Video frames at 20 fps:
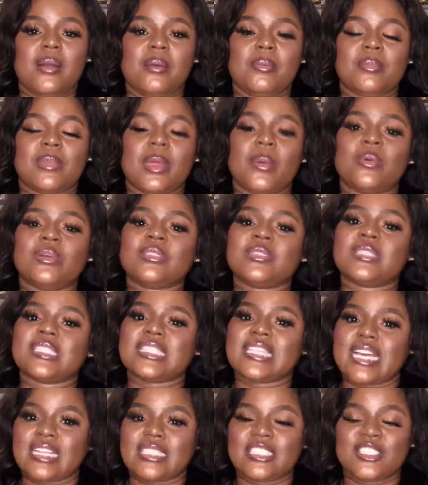that want to
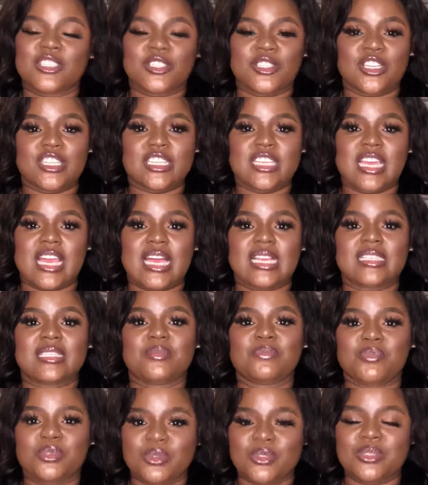start this journey as a
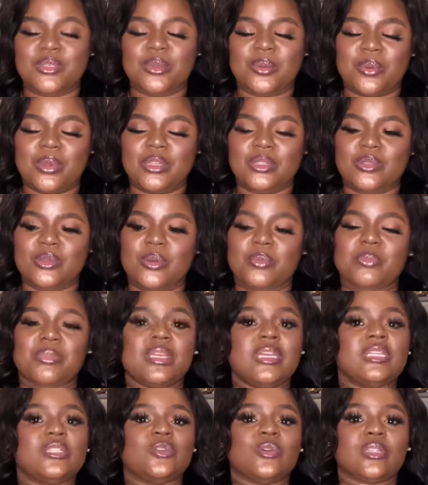beauty creator,
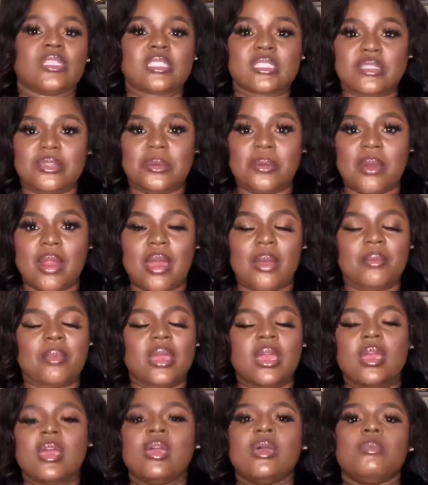be it on Instagram,
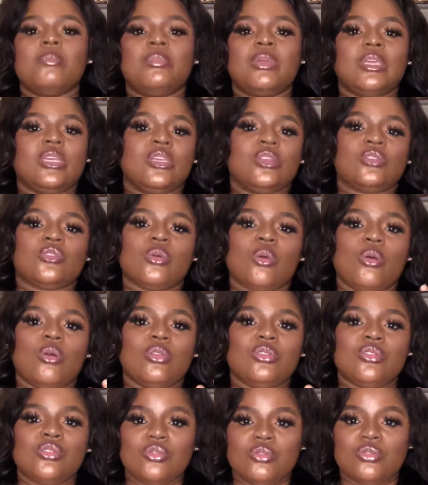be it
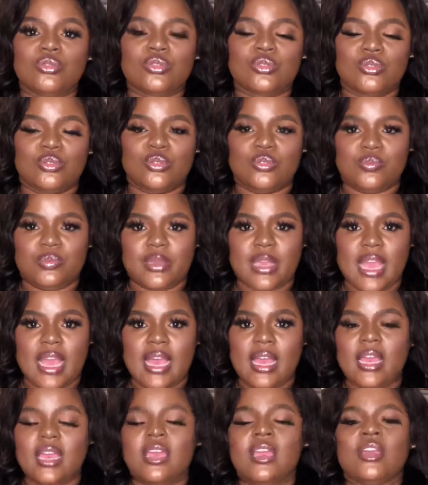on YouTube. Yeah,
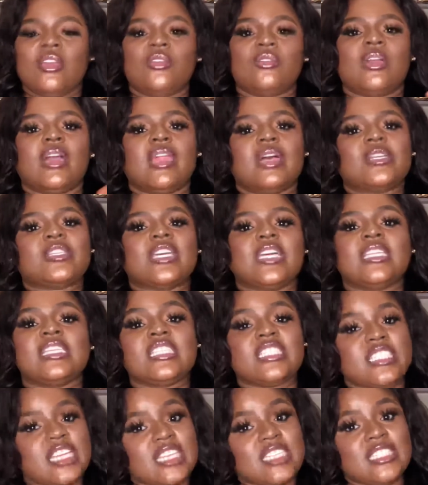you can actually
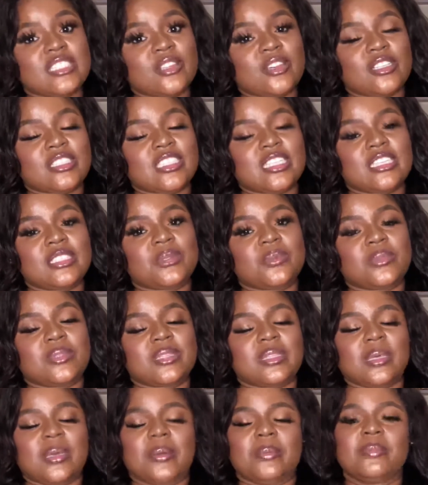share this content with
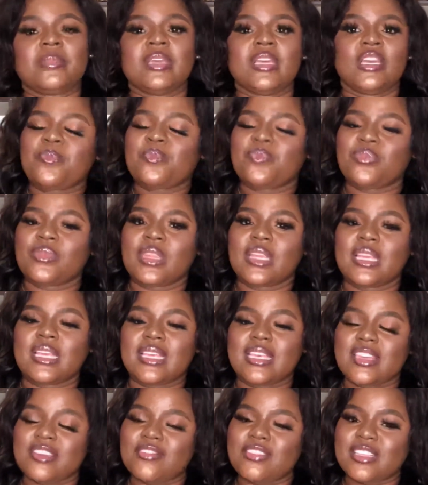them.
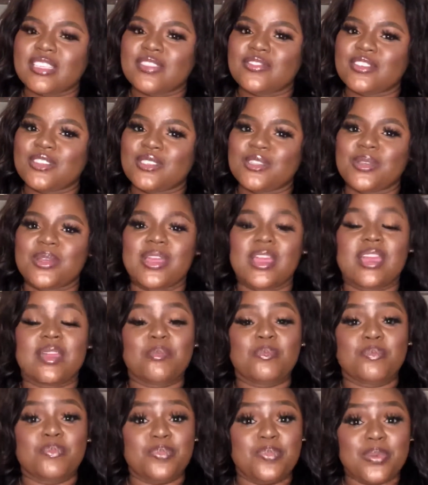Give this video a
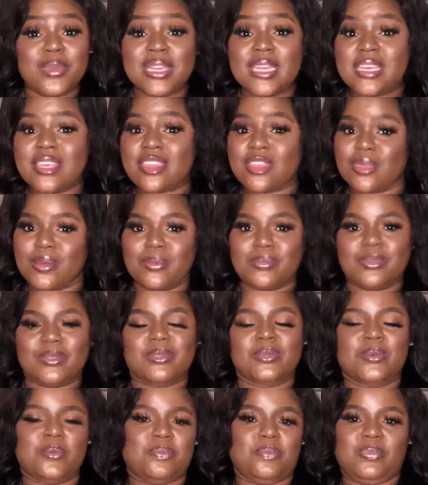big thumbs
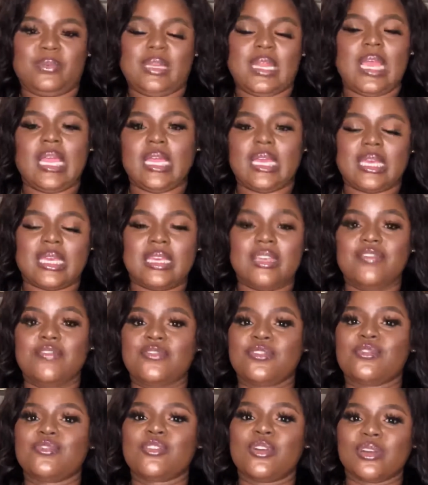up. Like, if
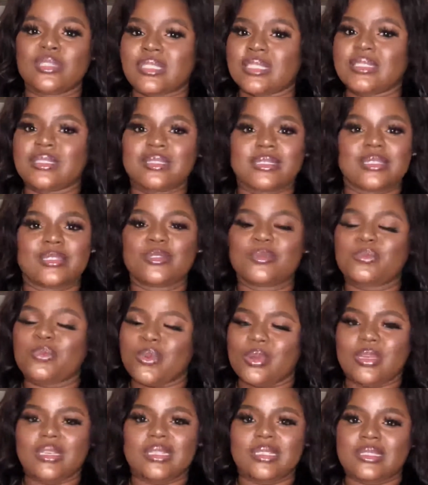you've gotten to this point,